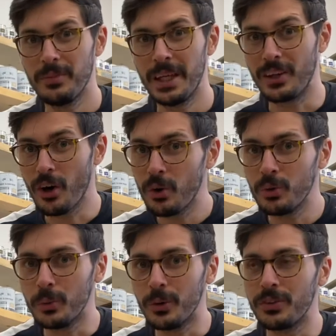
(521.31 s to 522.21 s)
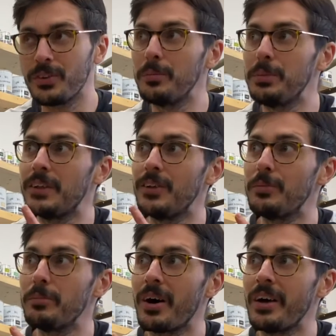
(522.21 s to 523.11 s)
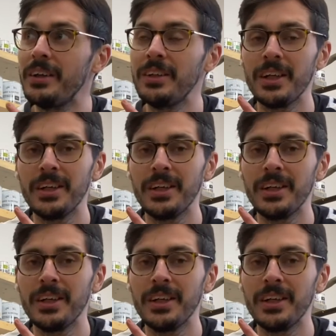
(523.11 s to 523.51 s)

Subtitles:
in cold water because my